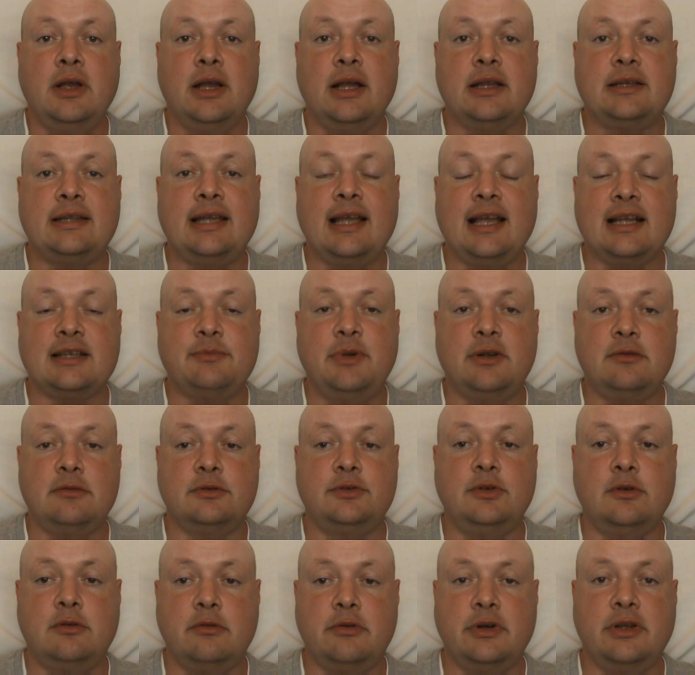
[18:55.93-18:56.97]
attacked
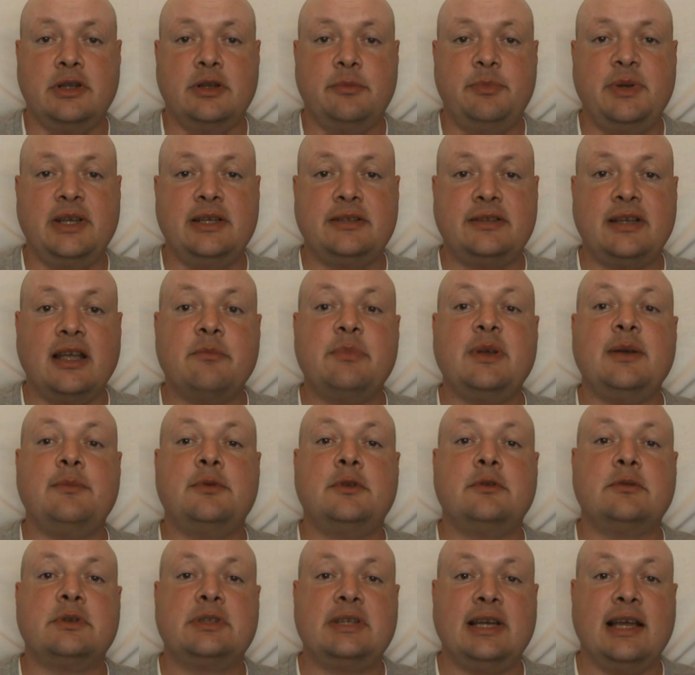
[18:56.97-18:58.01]
Meryl Dorey are the same
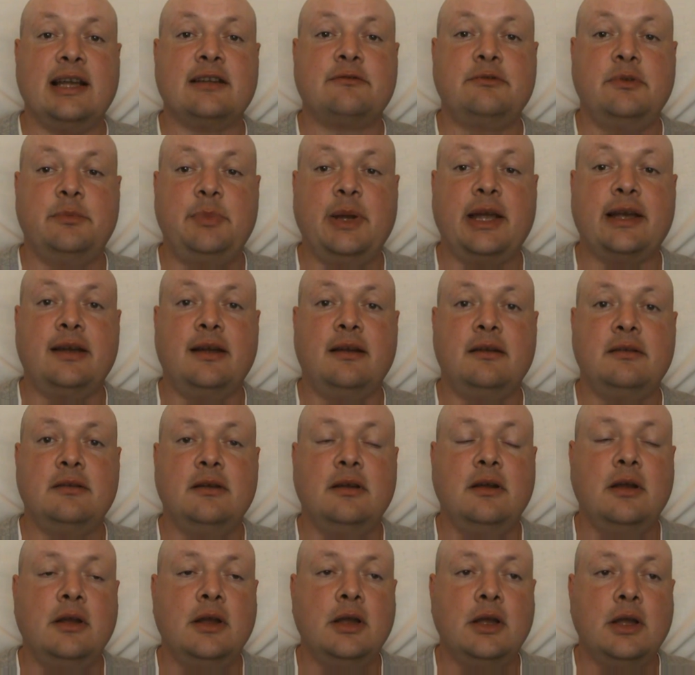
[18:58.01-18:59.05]
people who attacked Rebecca.
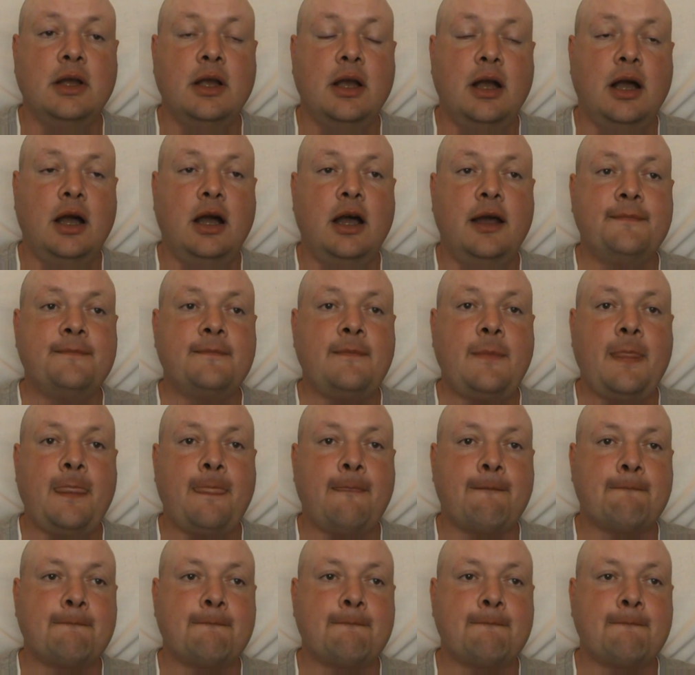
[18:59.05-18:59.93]
The